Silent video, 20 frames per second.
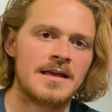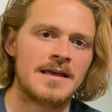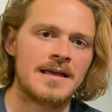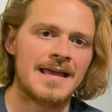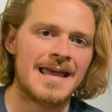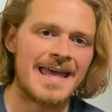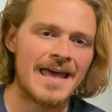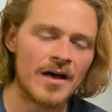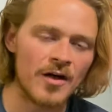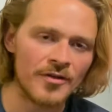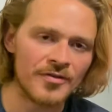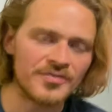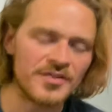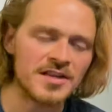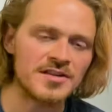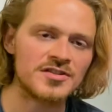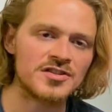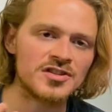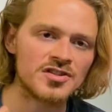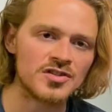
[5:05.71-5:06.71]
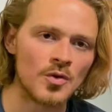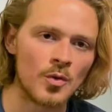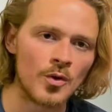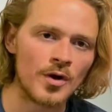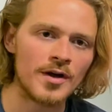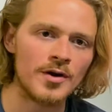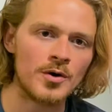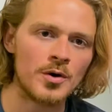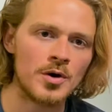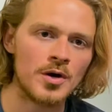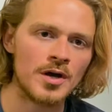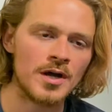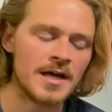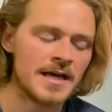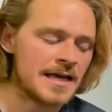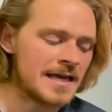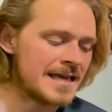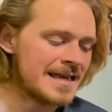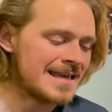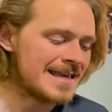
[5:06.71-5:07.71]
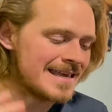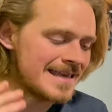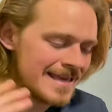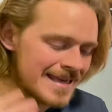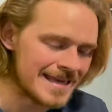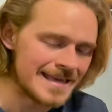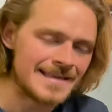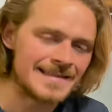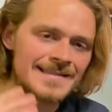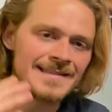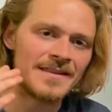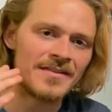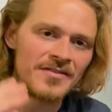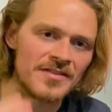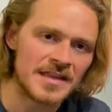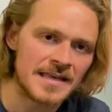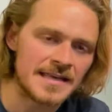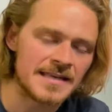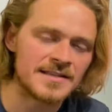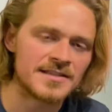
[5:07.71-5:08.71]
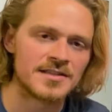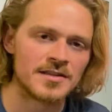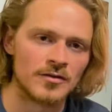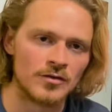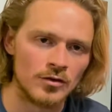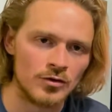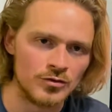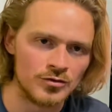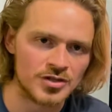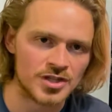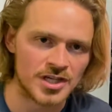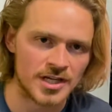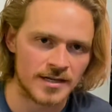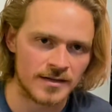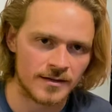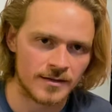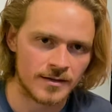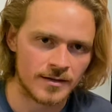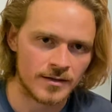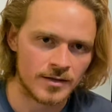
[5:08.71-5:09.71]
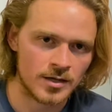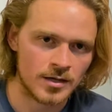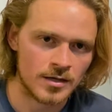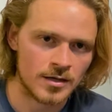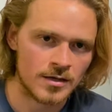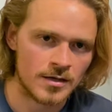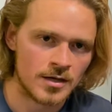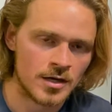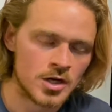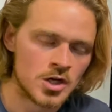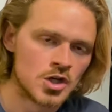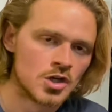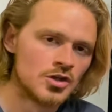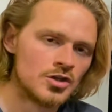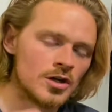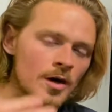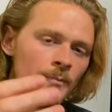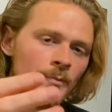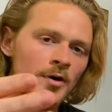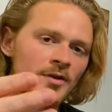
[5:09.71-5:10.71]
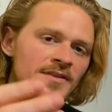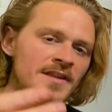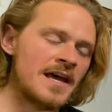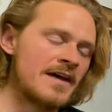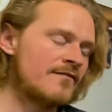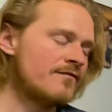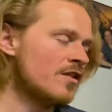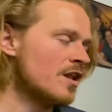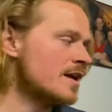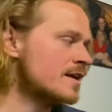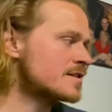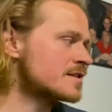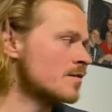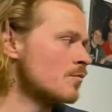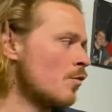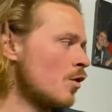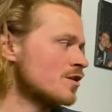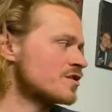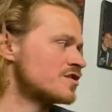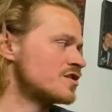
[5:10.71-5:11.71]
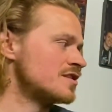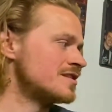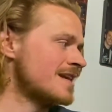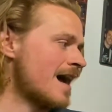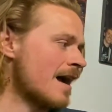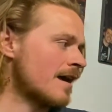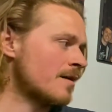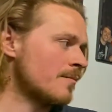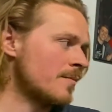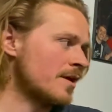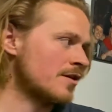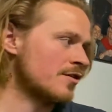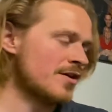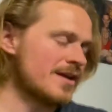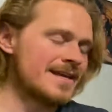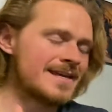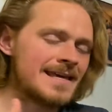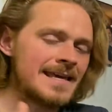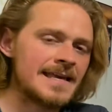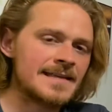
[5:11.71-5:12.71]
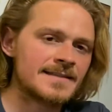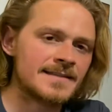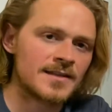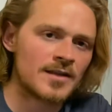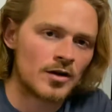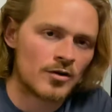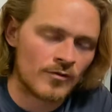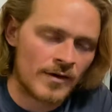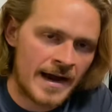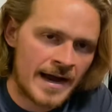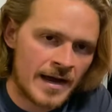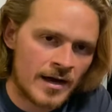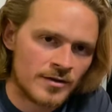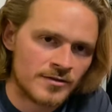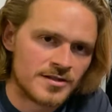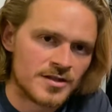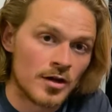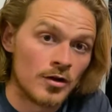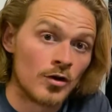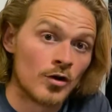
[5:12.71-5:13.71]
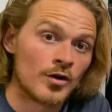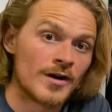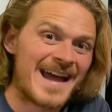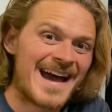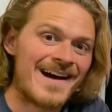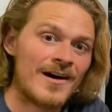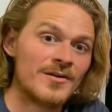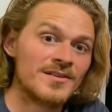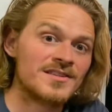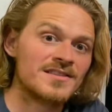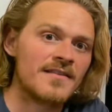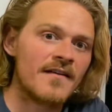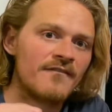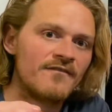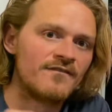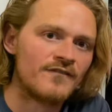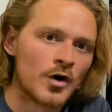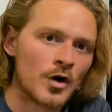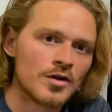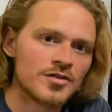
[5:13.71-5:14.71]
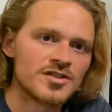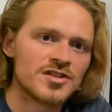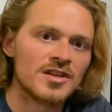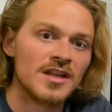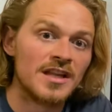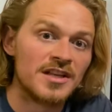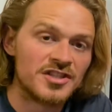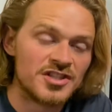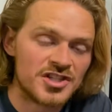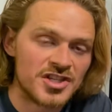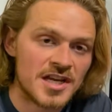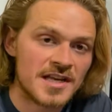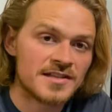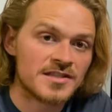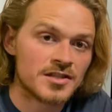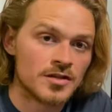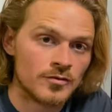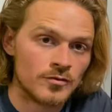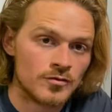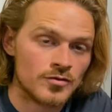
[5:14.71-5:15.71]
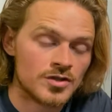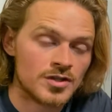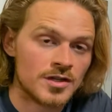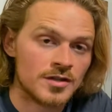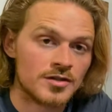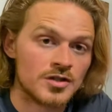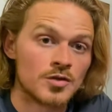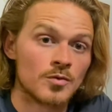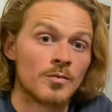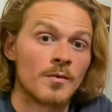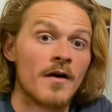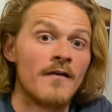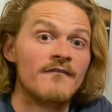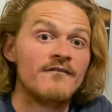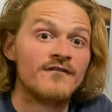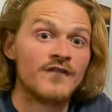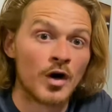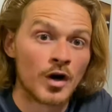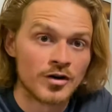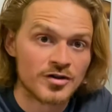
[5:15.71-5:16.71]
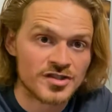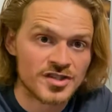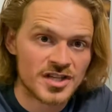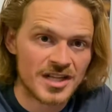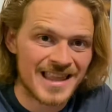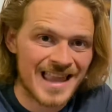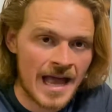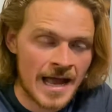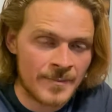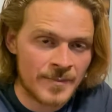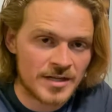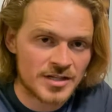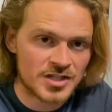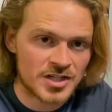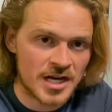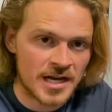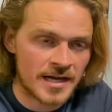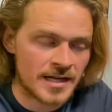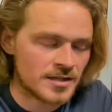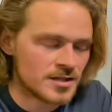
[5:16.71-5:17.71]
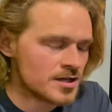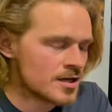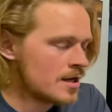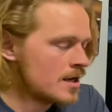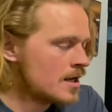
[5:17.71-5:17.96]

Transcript: Healthy soil is the solution. Jump on Netflix and watch the documentary Kiss the Ground to learn how it's the first legit solution to reverse climate change.